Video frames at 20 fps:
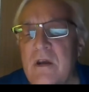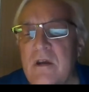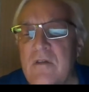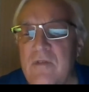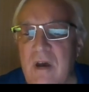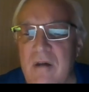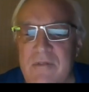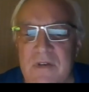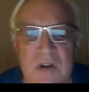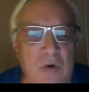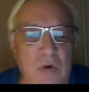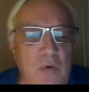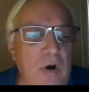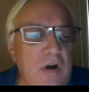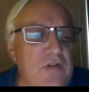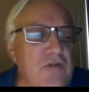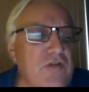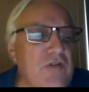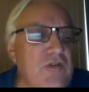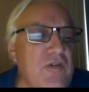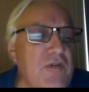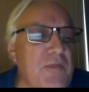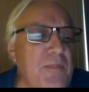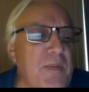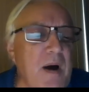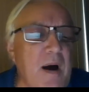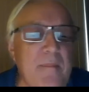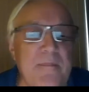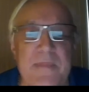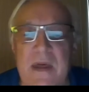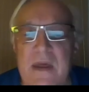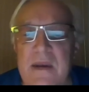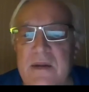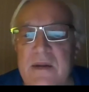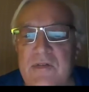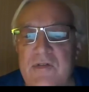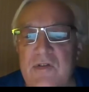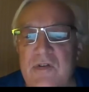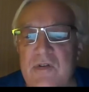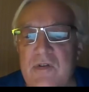you have any questions, pop that
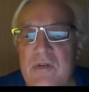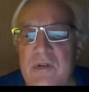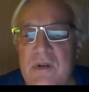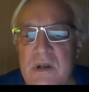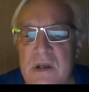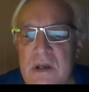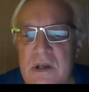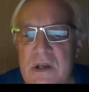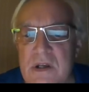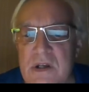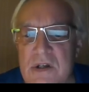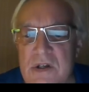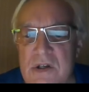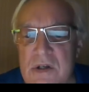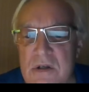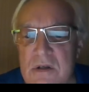into the